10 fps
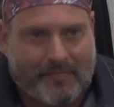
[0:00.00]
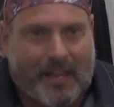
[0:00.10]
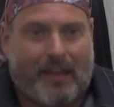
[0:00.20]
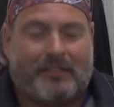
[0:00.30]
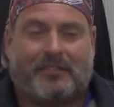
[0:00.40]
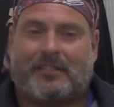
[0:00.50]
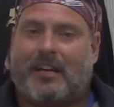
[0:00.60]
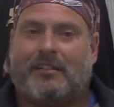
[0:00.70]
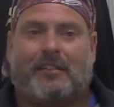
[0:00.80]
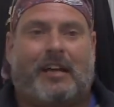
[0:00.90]
that's
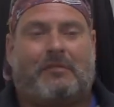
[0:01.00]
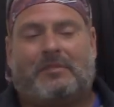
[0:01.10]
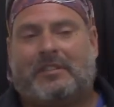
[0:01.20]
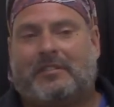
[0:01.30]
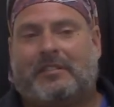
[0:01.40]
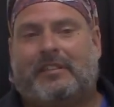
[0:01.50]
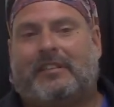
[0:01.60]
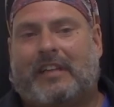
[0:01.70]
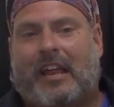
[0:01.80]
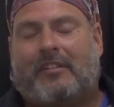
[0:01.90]
kind of like, dude,
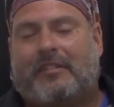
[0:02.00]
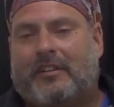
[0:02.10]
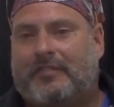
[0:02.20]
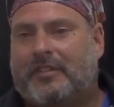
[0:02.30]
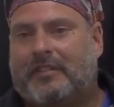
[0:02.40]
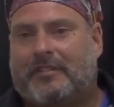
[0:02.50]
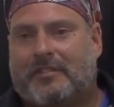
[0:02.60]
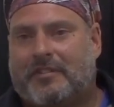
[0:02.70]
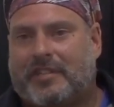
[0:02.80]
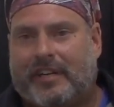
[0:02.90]
I don't know if you can
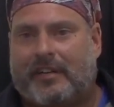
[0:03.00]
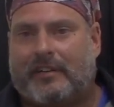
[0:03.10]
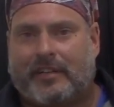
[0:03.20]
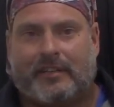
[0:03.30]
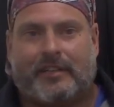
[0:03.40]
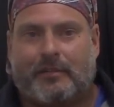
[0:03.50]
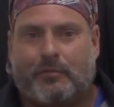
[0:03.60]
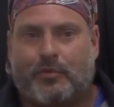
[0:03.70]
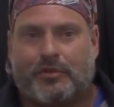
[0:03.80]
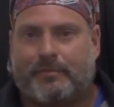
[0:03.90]
share
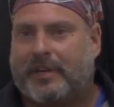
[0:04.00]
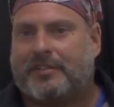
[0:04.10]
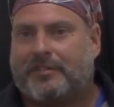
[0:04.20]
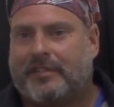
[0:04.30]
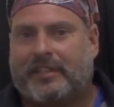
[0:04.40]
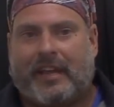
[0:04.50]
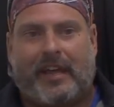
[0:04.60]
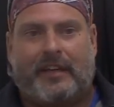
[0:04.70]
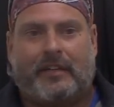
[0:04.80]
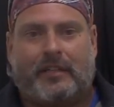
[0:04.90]
anything more special than
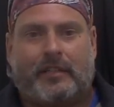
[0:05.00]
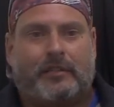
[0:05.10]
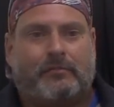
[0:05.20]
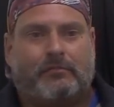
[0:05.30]
that. Um,